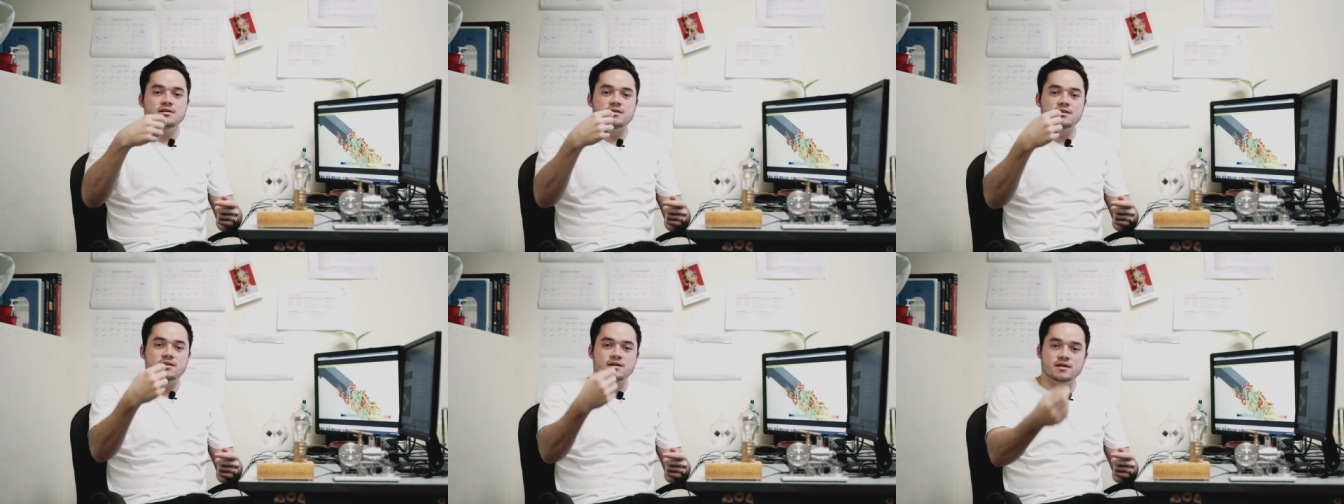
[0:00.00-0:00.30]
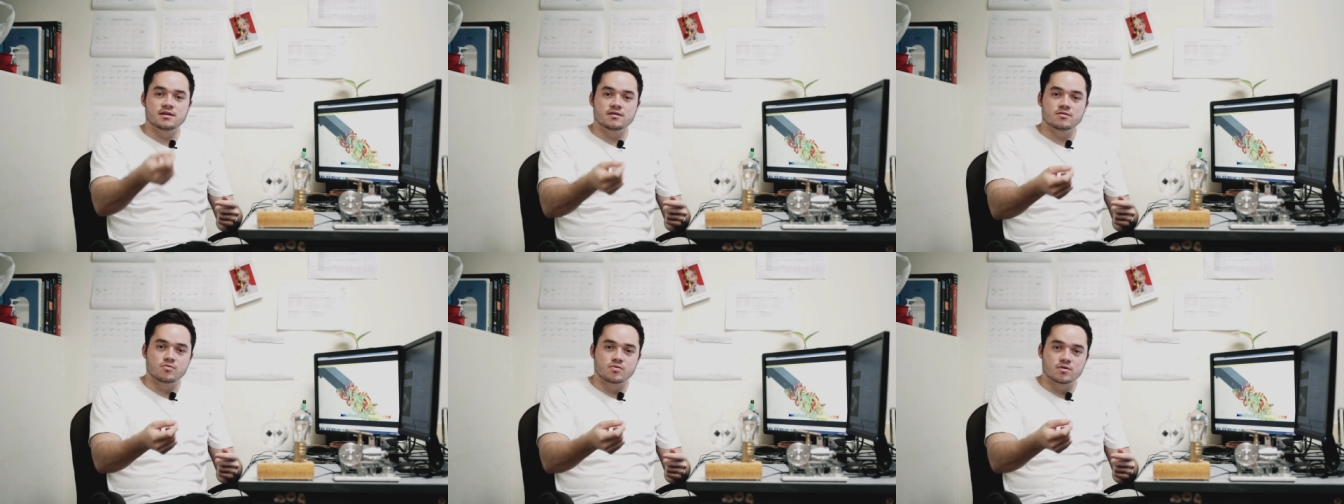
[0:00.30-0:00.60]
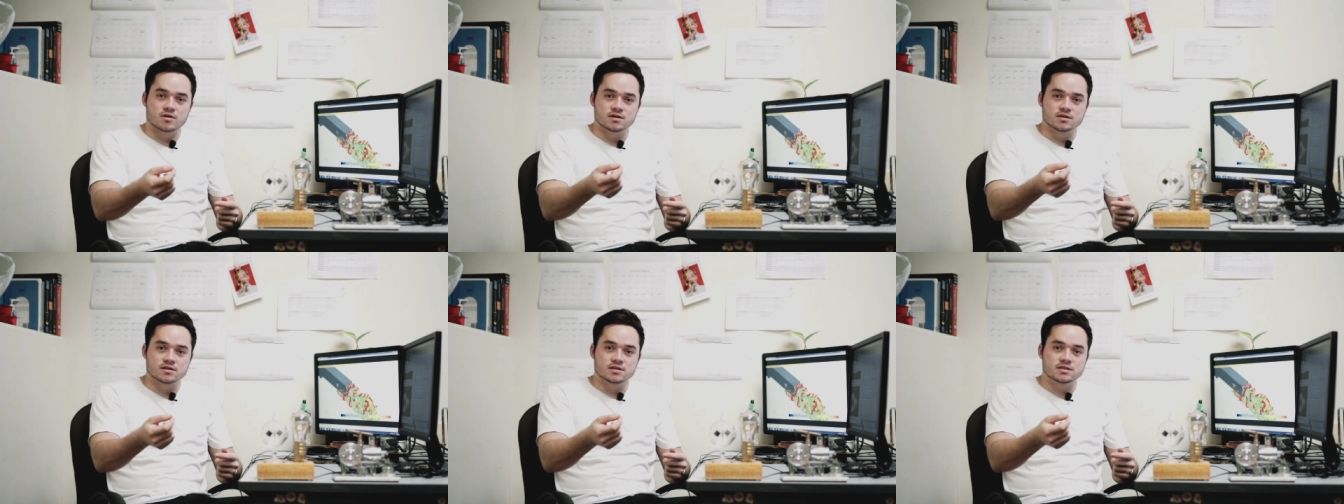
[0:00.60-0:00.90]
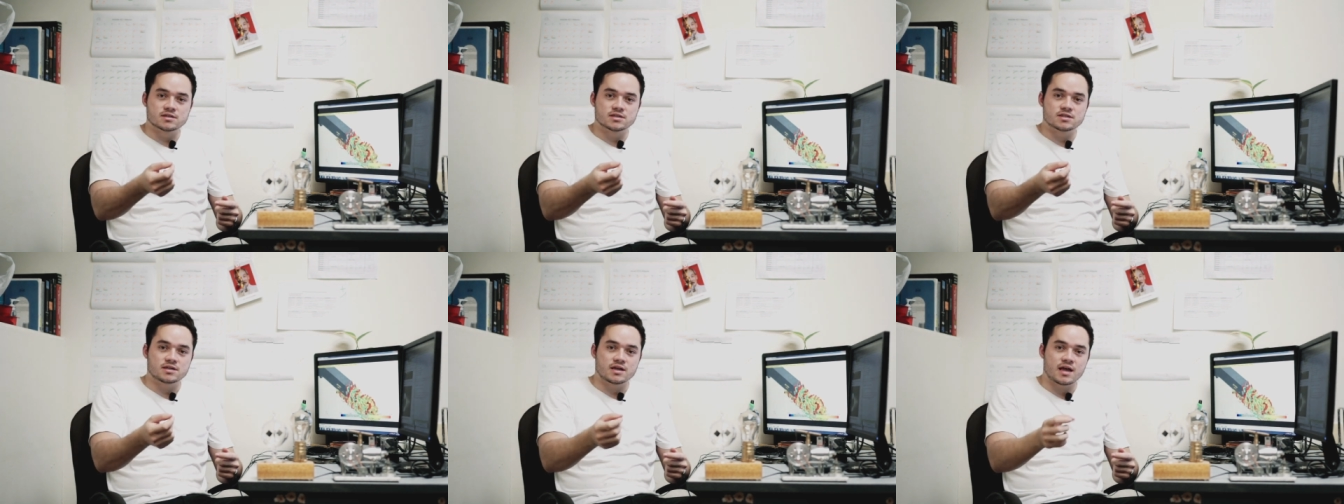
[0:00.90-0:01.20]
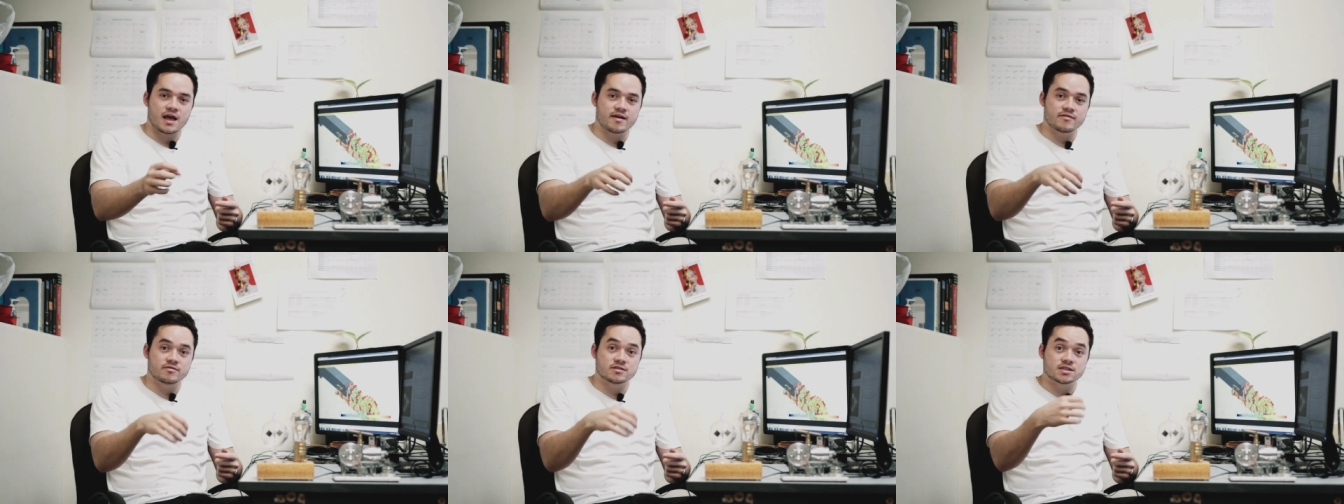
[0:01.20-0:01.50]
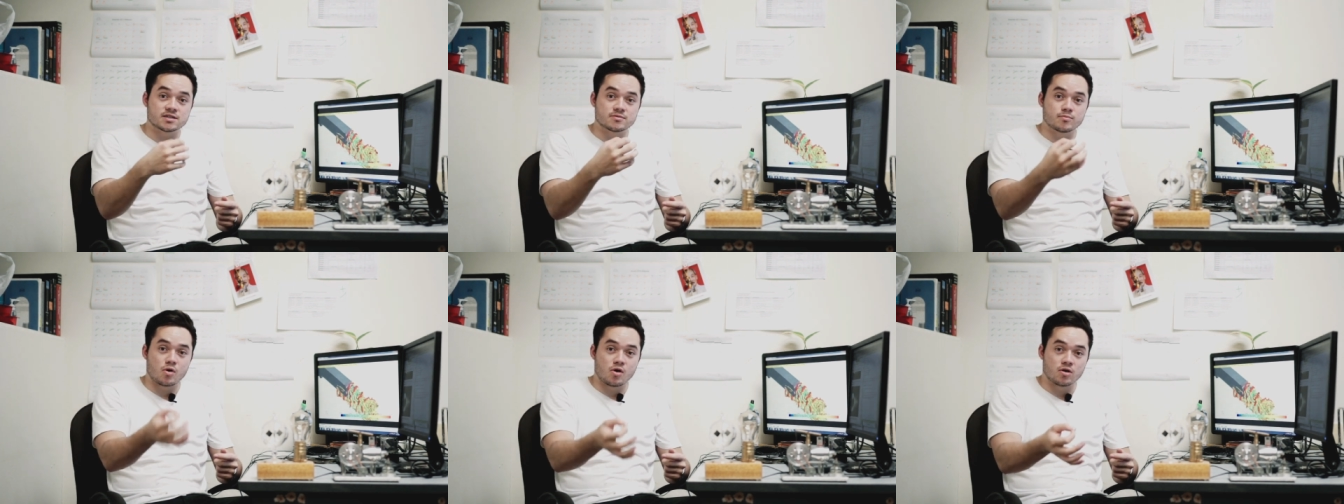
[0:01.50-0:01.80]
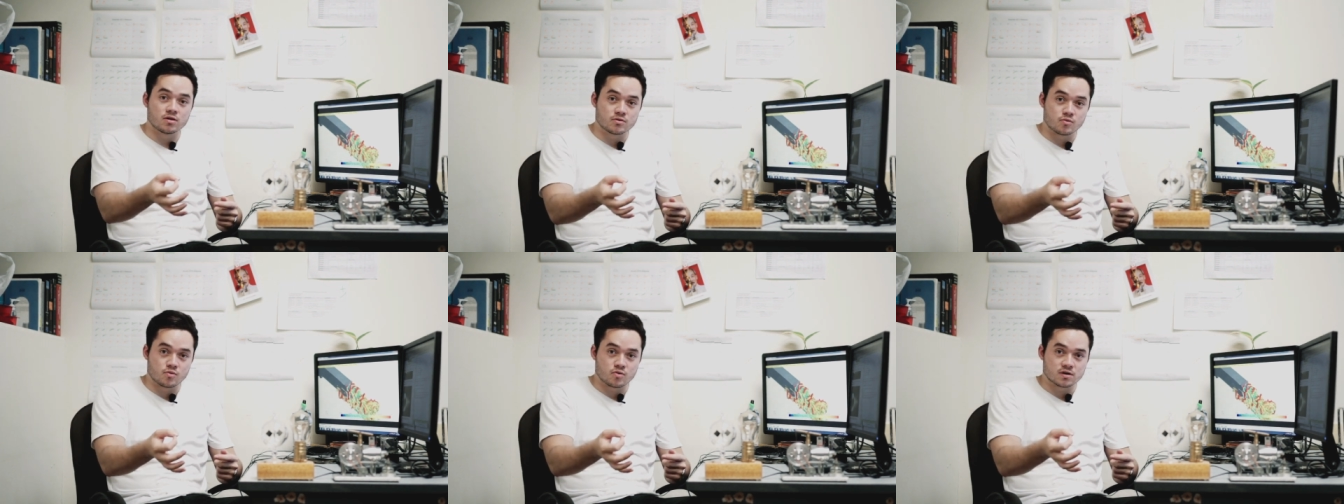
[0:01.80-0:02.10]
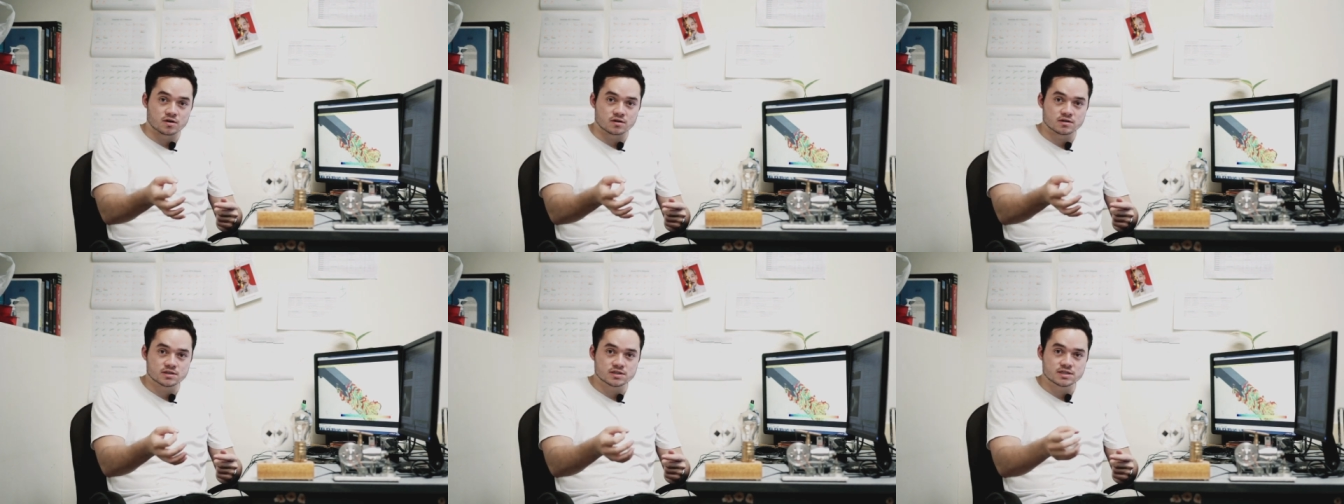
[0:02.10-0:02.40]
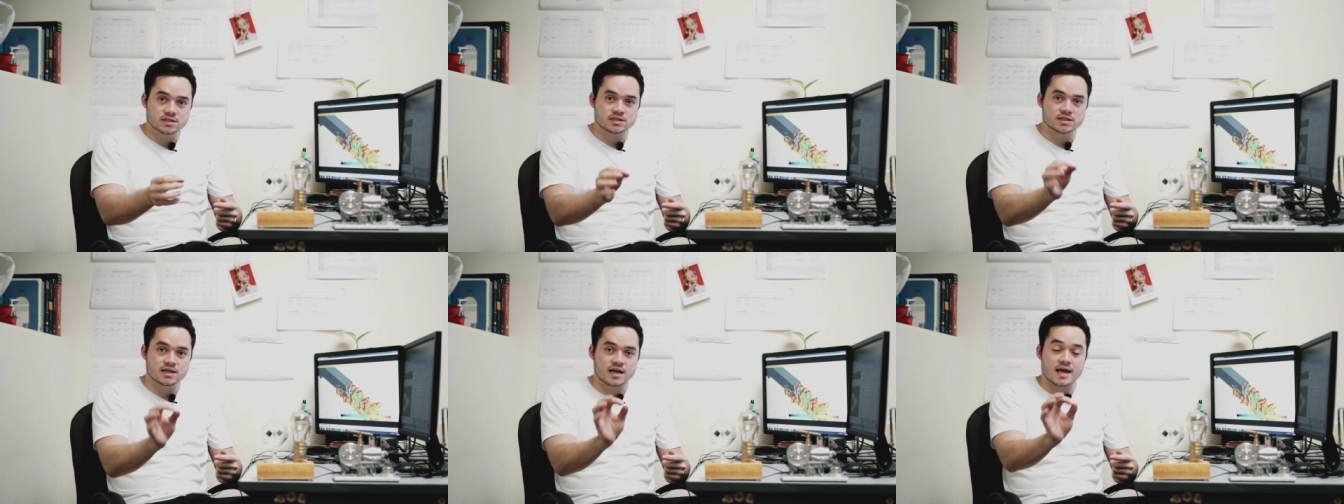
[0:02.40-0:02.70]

little worlds have smaller worlds,